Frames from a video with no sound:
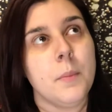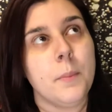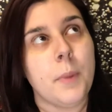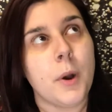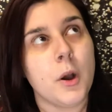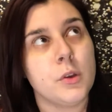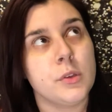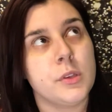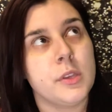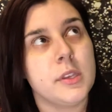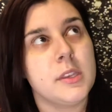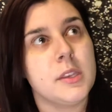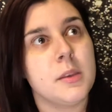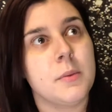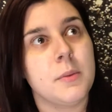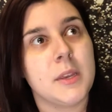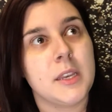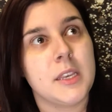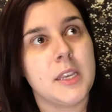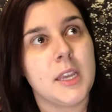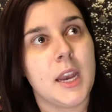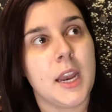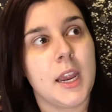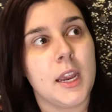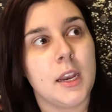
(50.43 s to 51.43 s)
posted
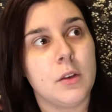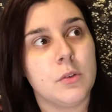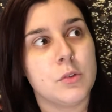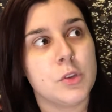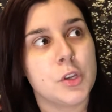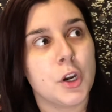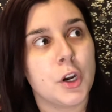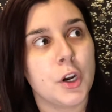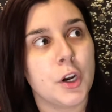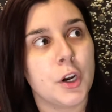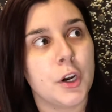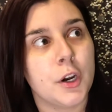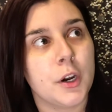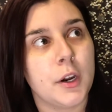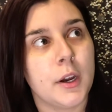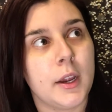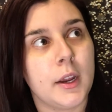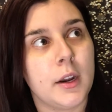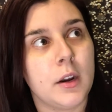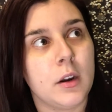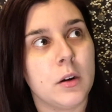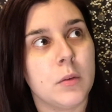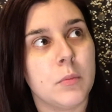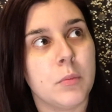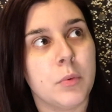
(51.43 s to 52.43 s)
something today, and it was her
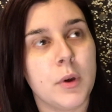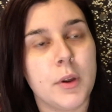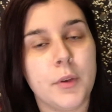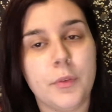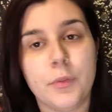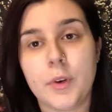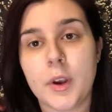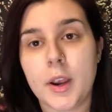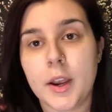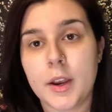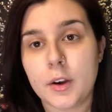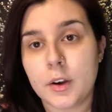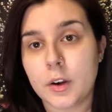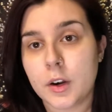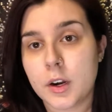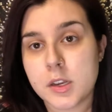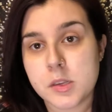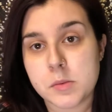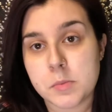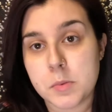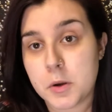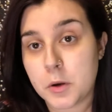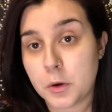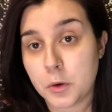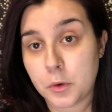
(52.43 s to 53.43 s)
and her boyfriend or
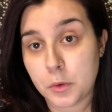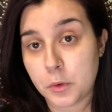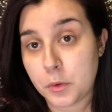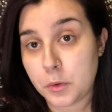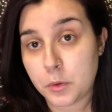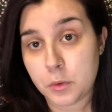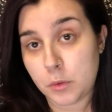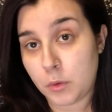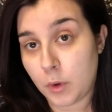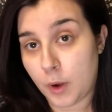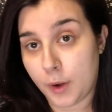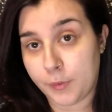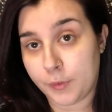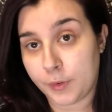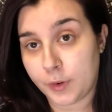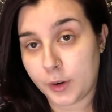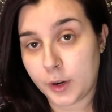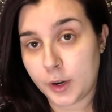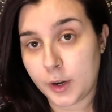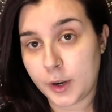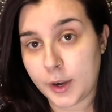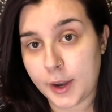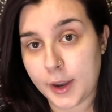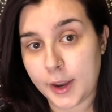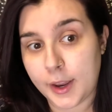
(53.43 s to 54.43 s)
husband or whoever,